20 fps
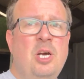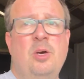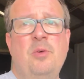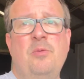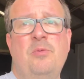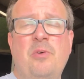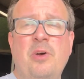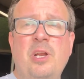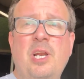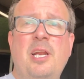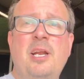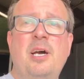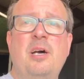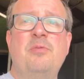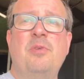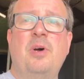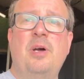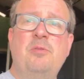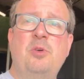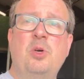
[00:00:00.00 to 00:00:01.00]
Funnily
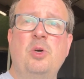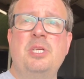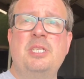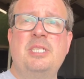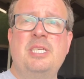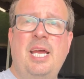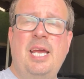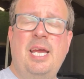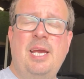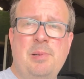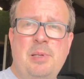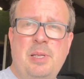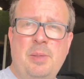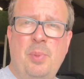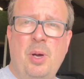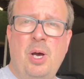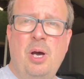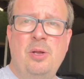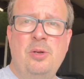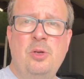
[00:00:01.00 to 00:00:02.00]
enough, I've got a set here in the
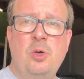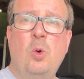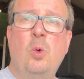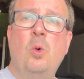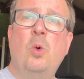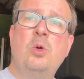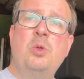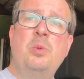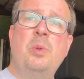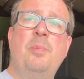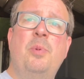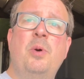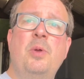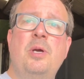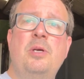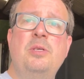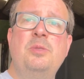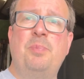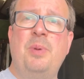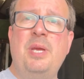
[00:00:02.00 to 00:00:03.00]
barn. Or do we put
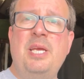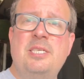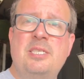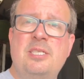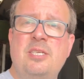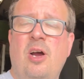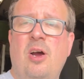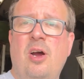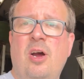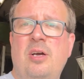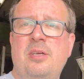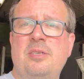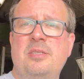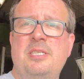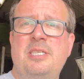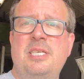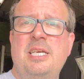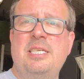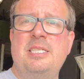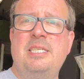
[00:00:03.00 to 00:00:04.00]
those B-Star
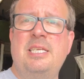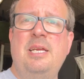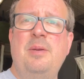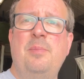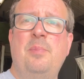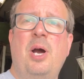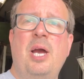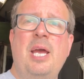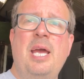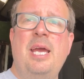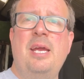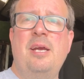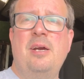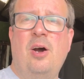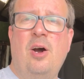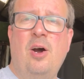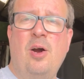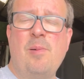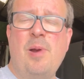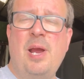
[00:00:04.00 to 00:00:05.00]
16x8
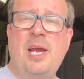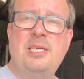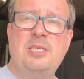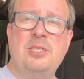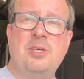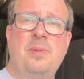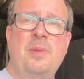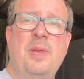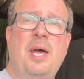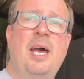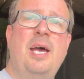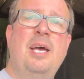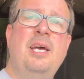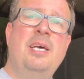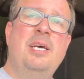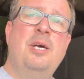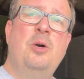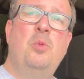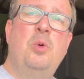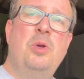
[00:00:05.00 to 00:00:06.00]
RAs on there?
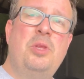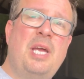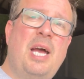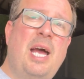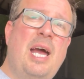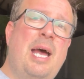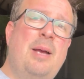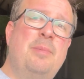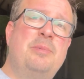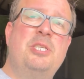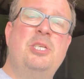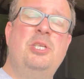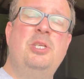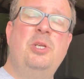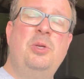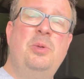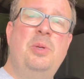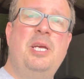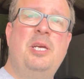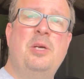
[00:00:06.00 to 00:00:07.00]
Would that
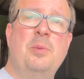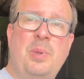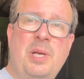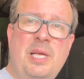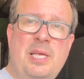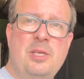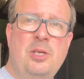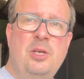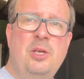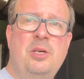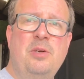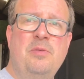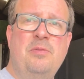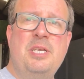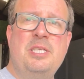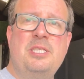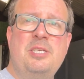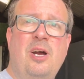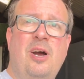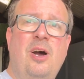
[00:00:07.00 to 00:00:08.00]
absolutely complete the look of
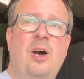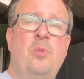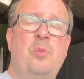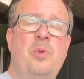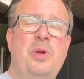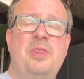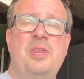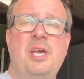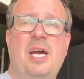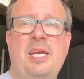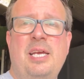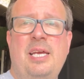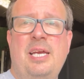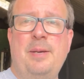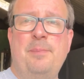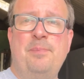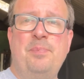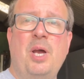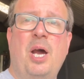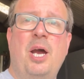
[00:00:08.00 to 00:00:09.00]
this car with that
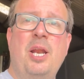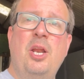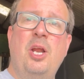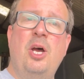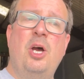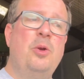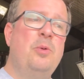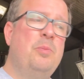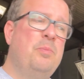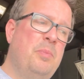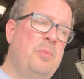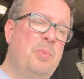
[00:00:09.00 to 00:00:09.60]
kit? I don't know.